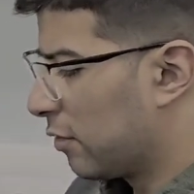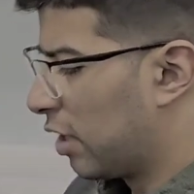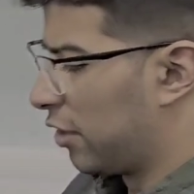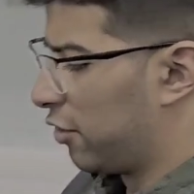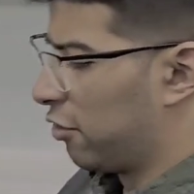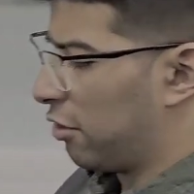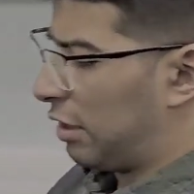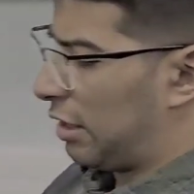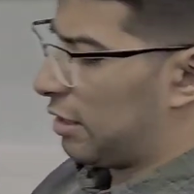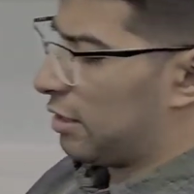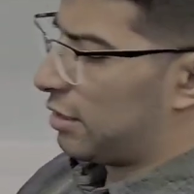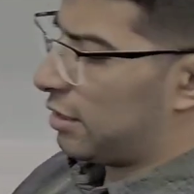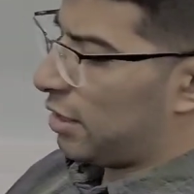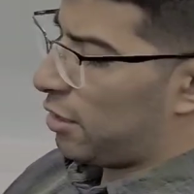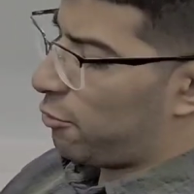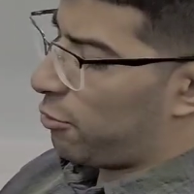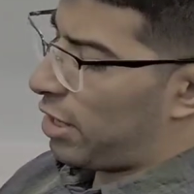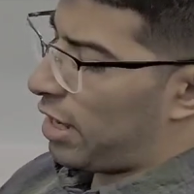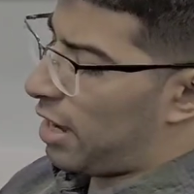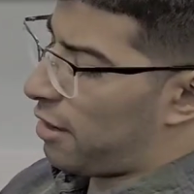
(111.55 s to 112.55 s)
As you can
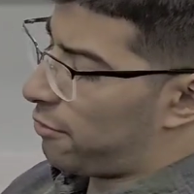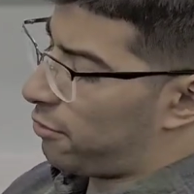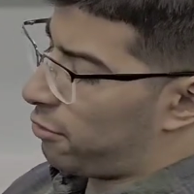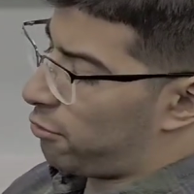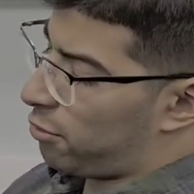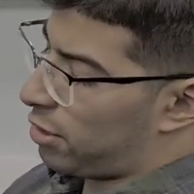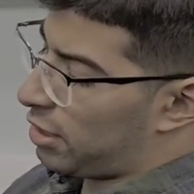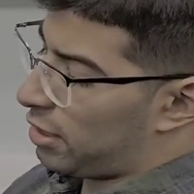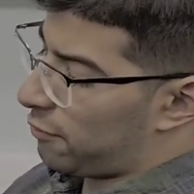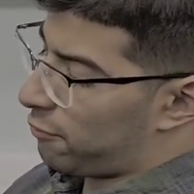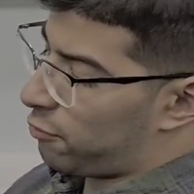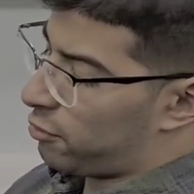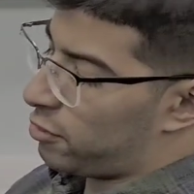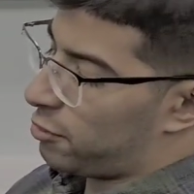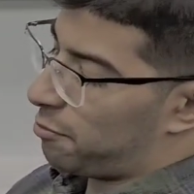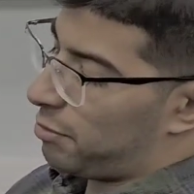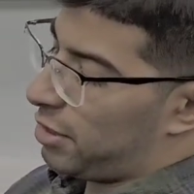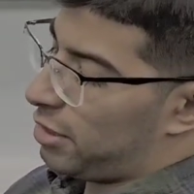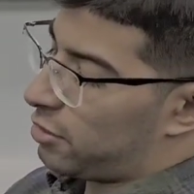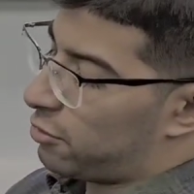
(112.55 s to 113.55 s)
see, we have 3 different
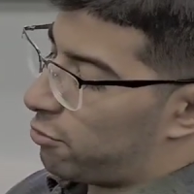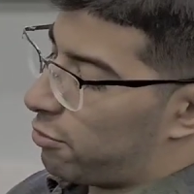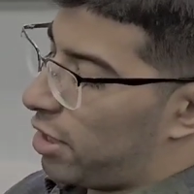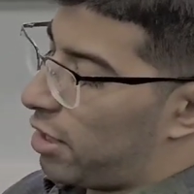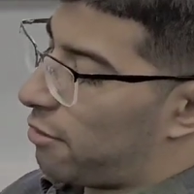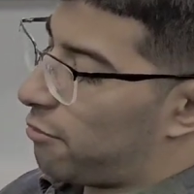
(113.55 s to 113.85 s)
speeds you